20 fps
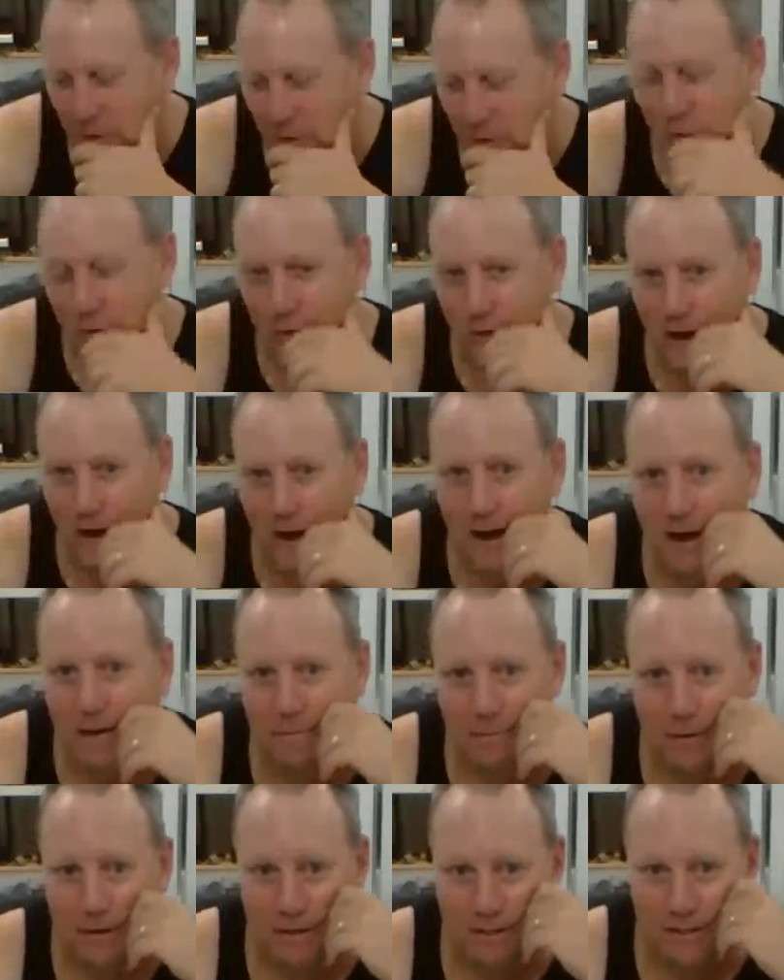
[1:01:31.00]
My
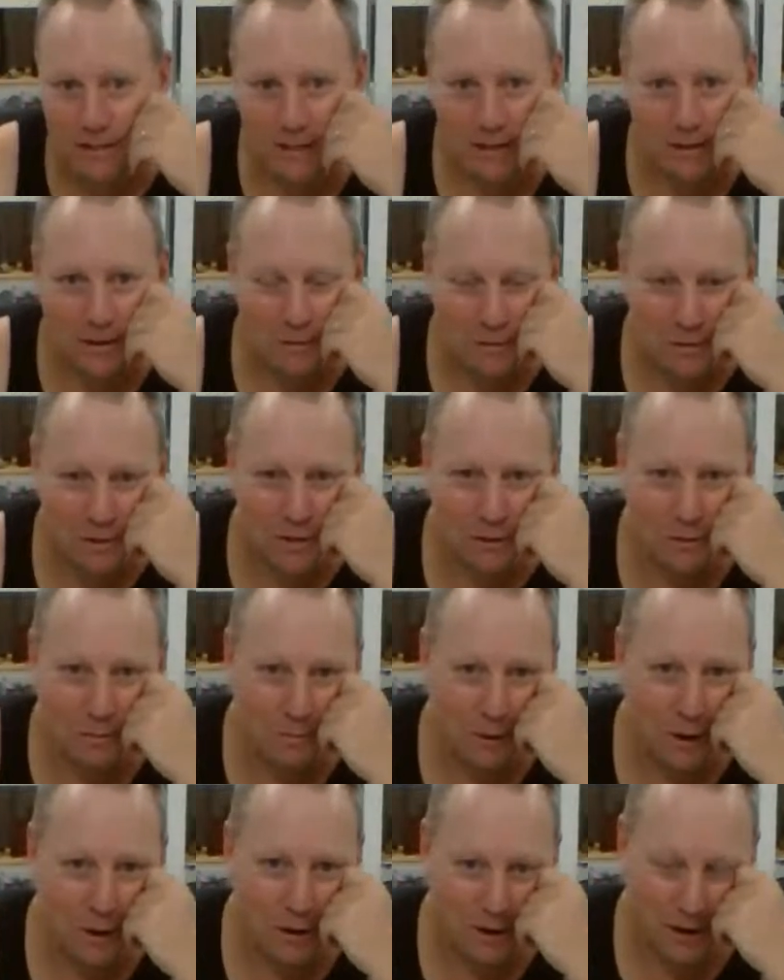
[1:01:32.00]
2.5 years in, I was
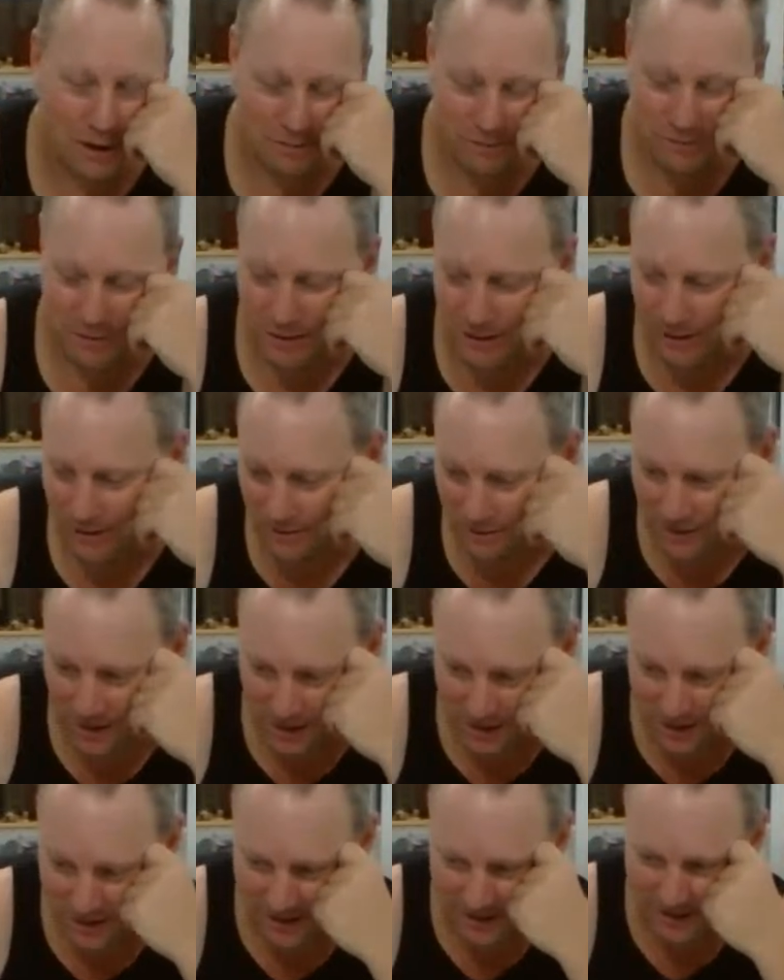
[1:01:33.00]
still buying everything.
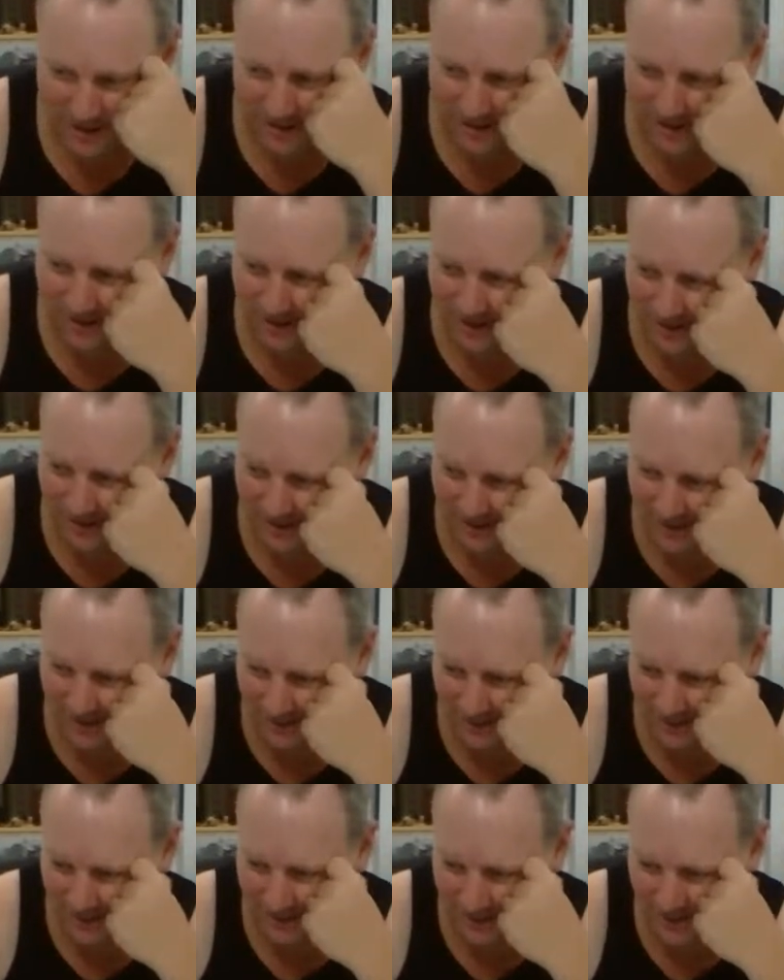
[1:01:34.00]

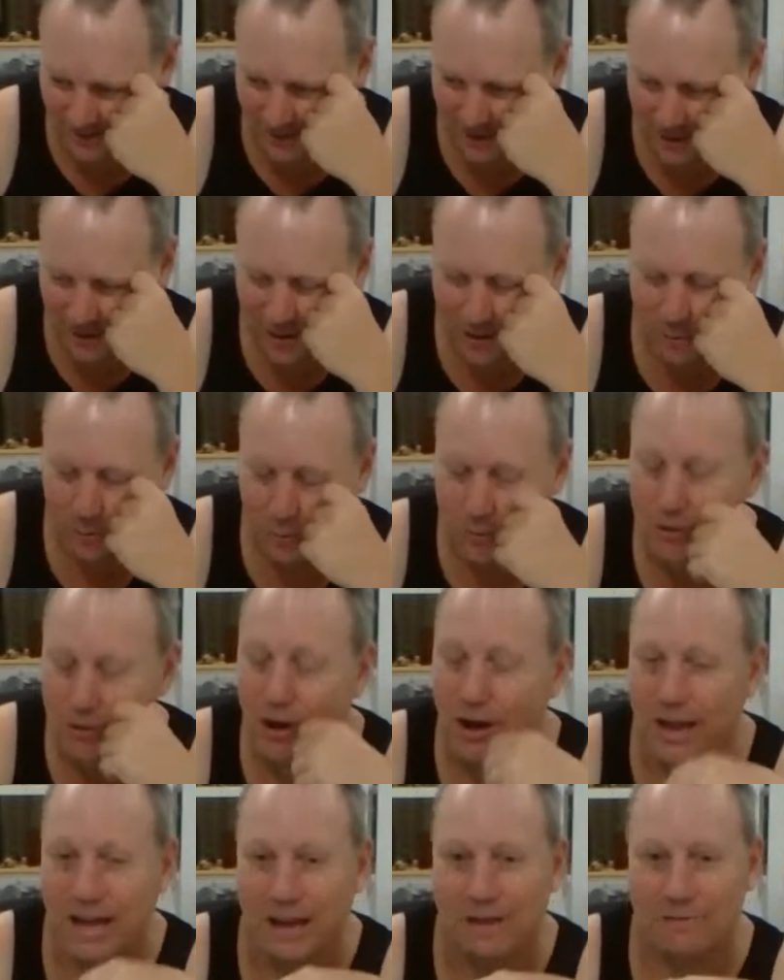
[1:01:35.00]

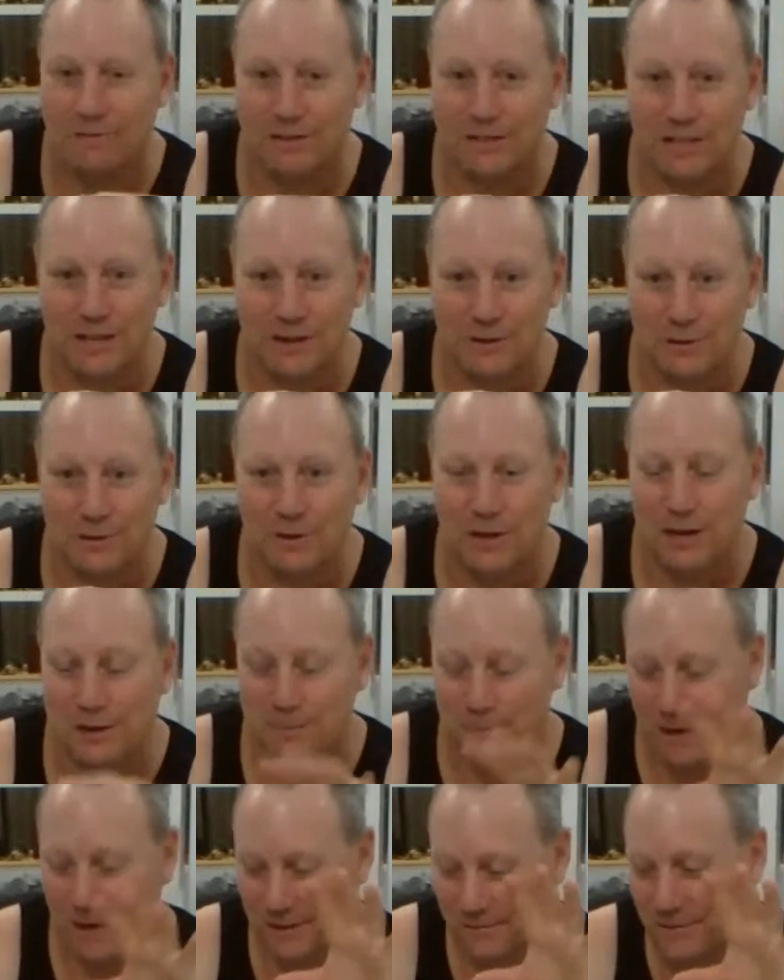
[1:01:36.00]
Well, not every single
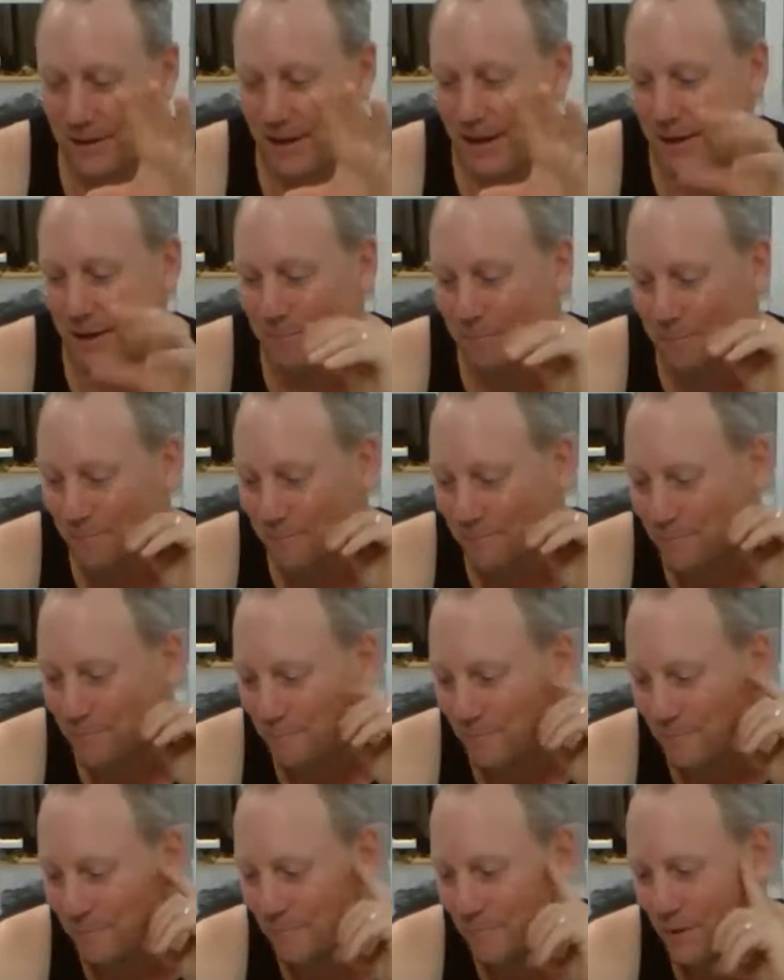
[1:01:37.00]
thing, but yeah,
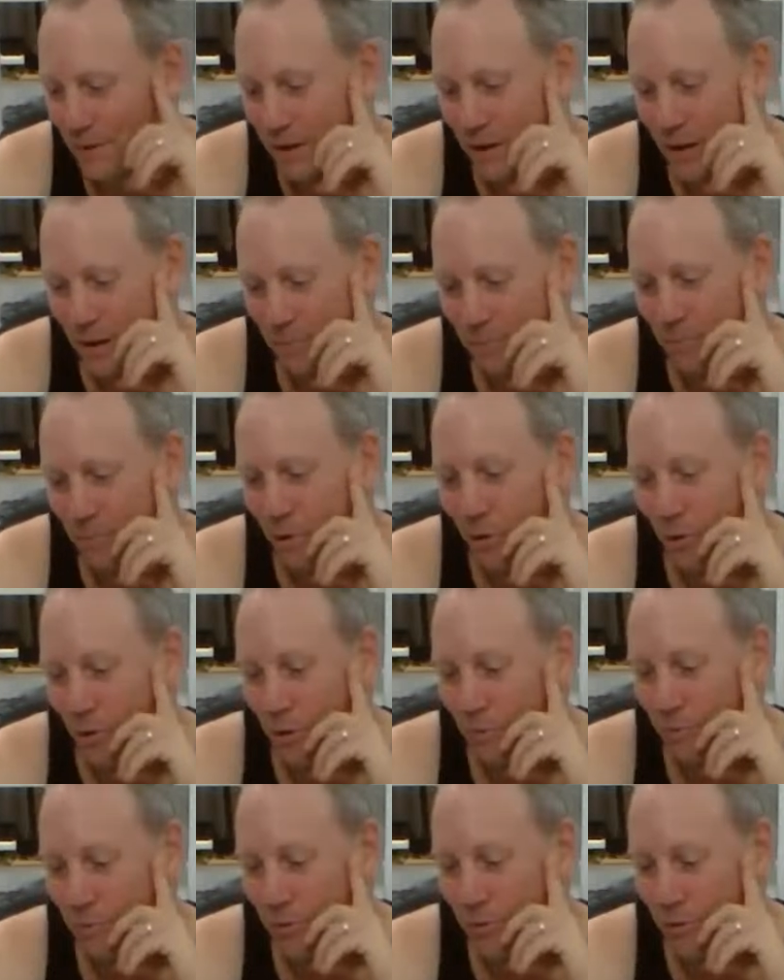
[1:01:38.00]

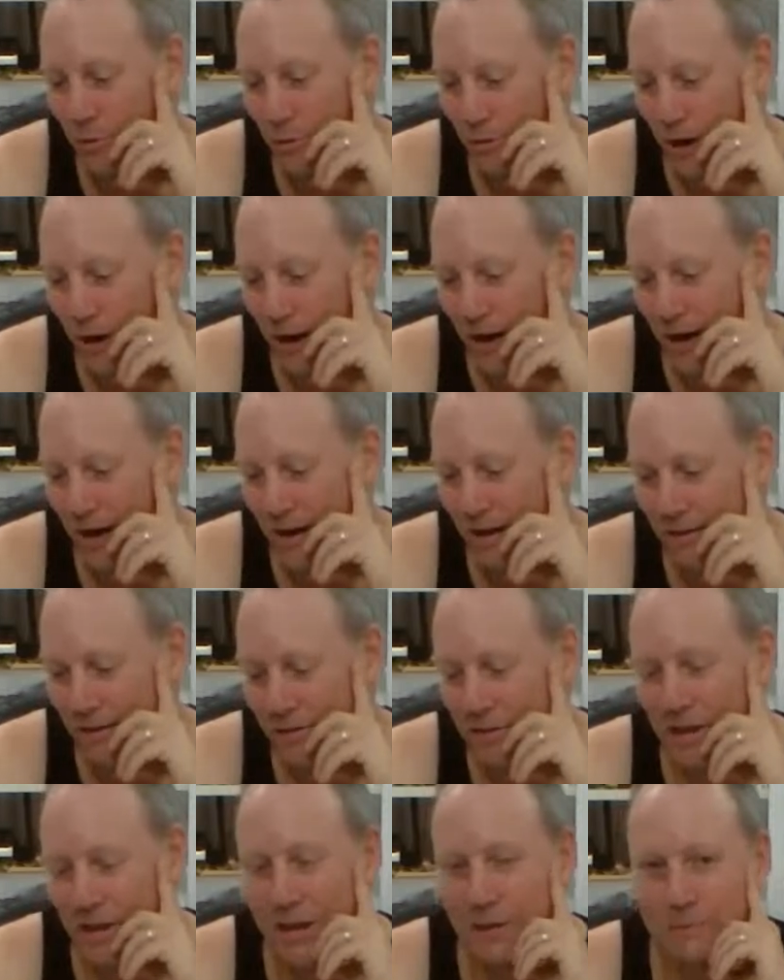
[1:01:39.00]

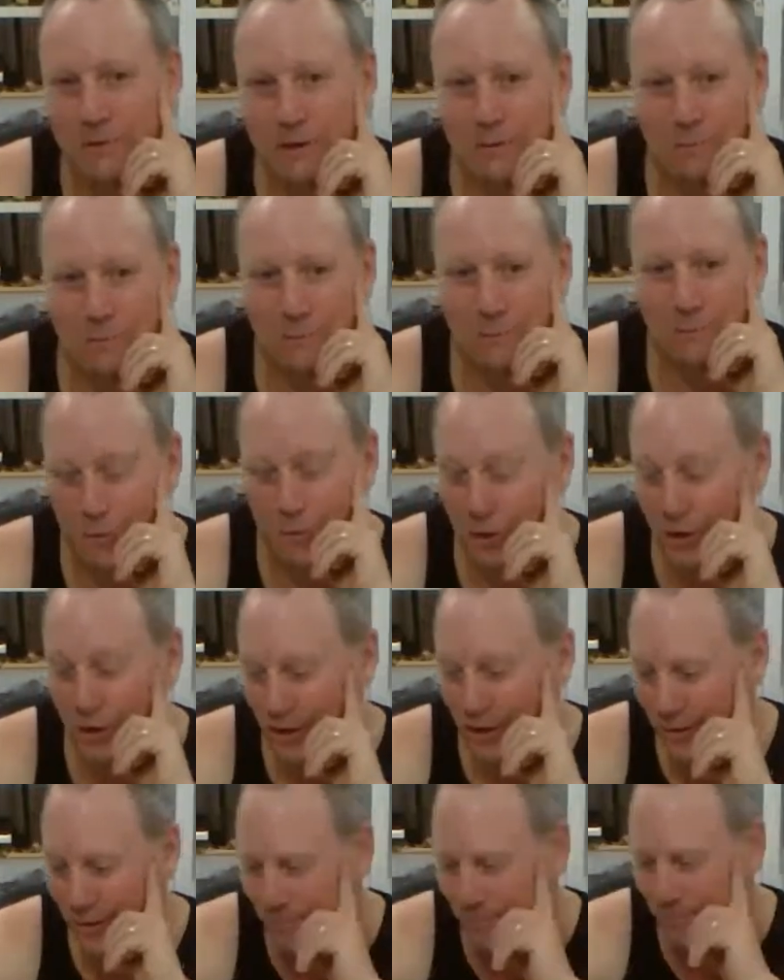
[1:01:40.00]
more themes than
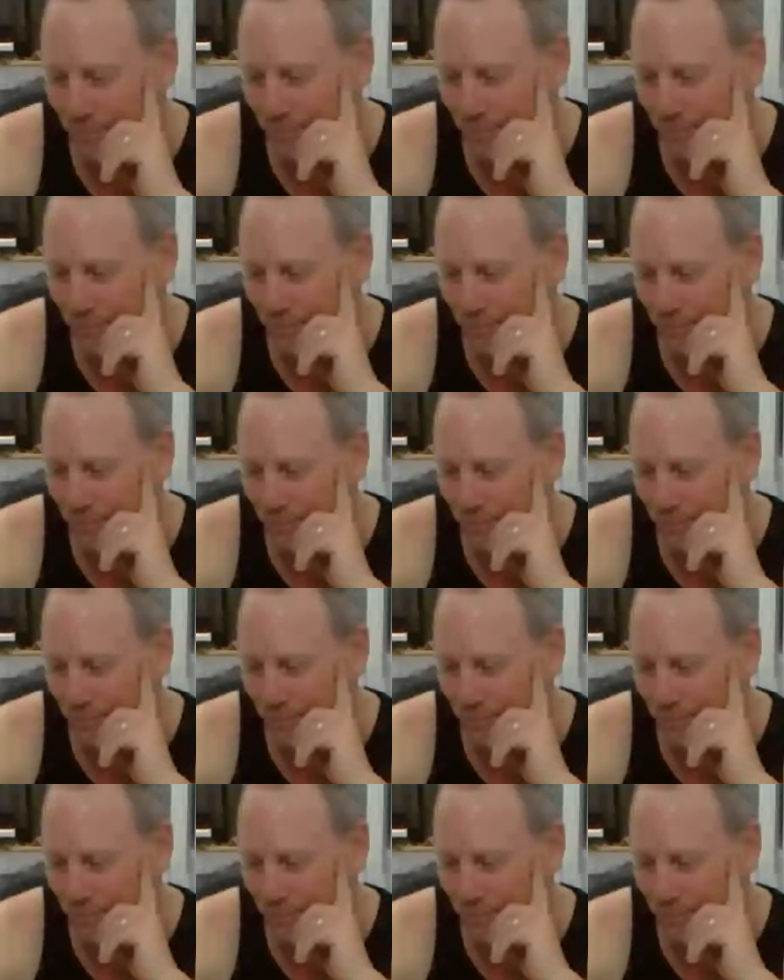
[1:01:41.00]
what I am now.